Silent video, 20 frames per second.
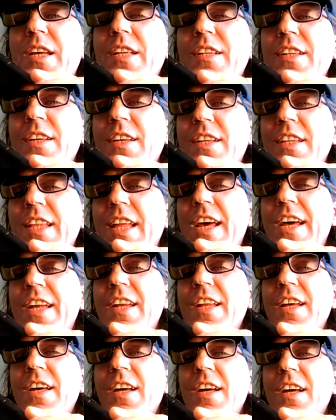that,
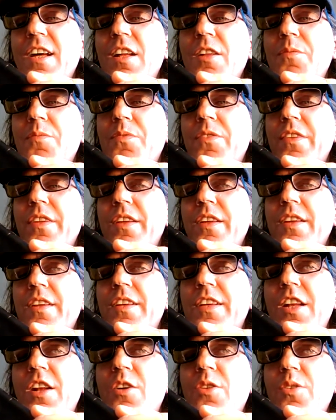that, um,
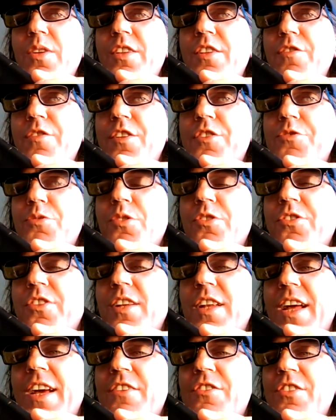you know, individuals
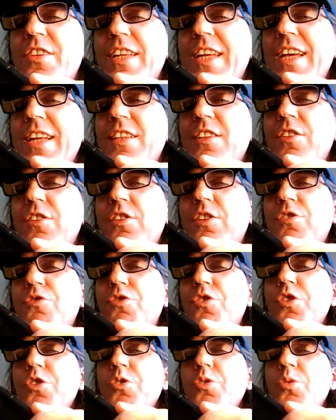can actually get
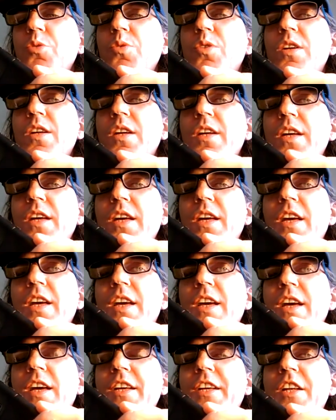through
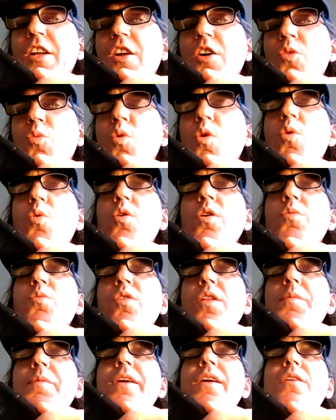you know, what, well,
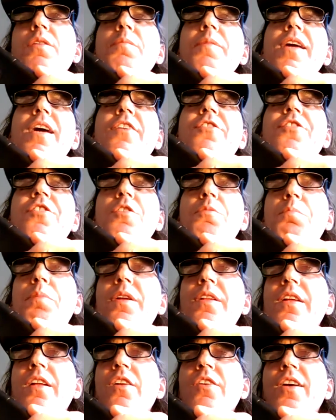let me let me ask your
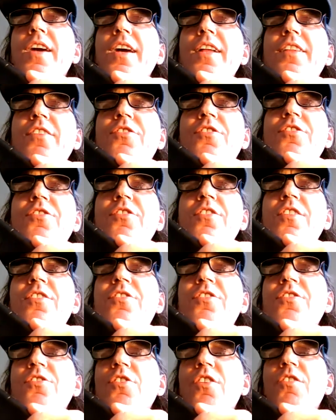opinion, okay? This is
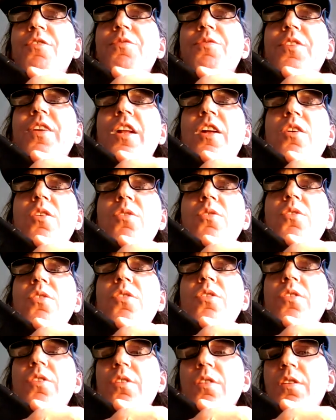this is off, you know. I, I don't
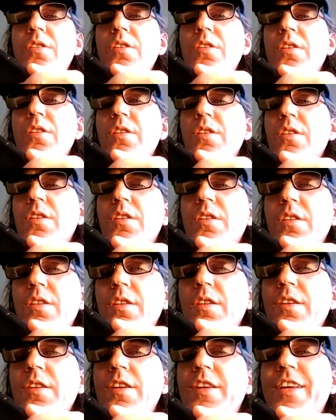give opinions.
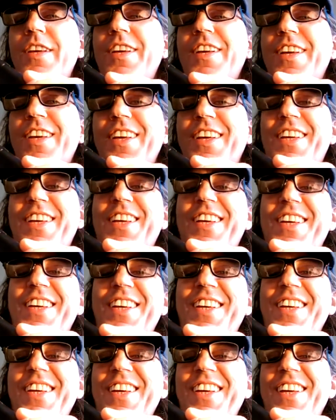I don't. I work
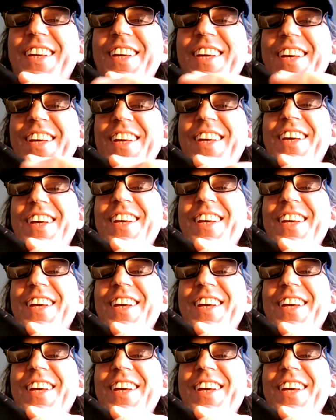for the city.